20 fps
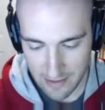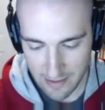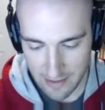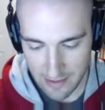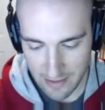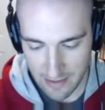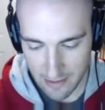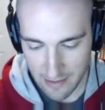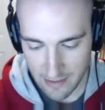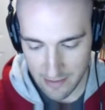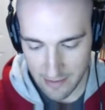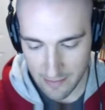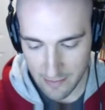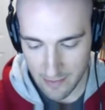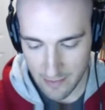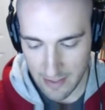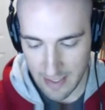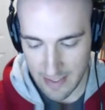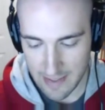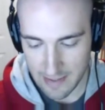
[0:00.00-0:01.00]

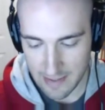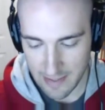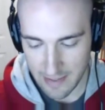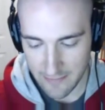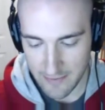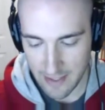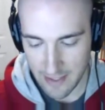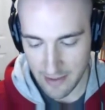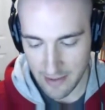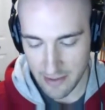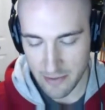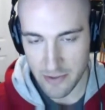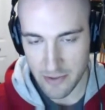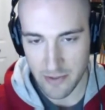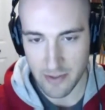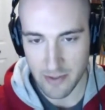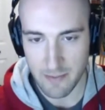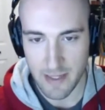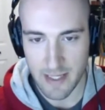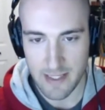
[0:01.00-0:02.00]
as a left-handed
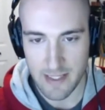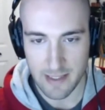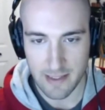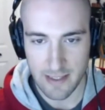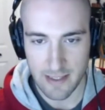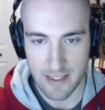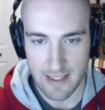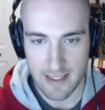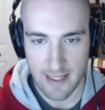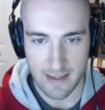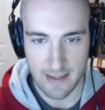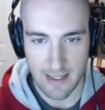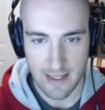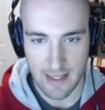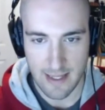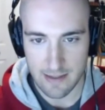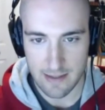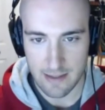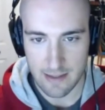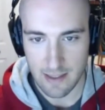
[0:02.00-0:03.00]
user, and basically said
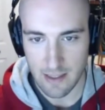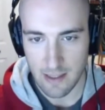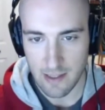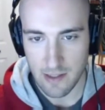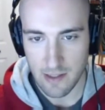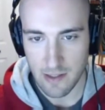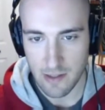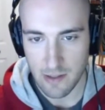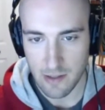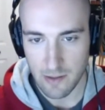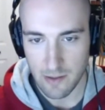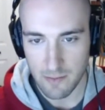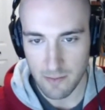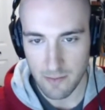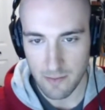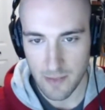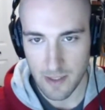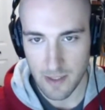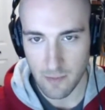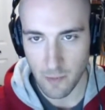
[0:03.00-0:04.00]
that
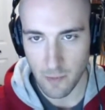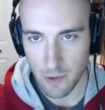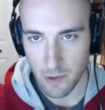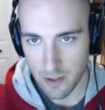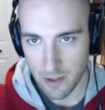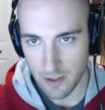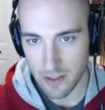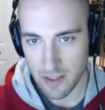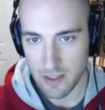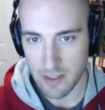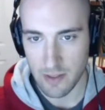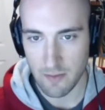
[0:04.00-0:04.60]
it works.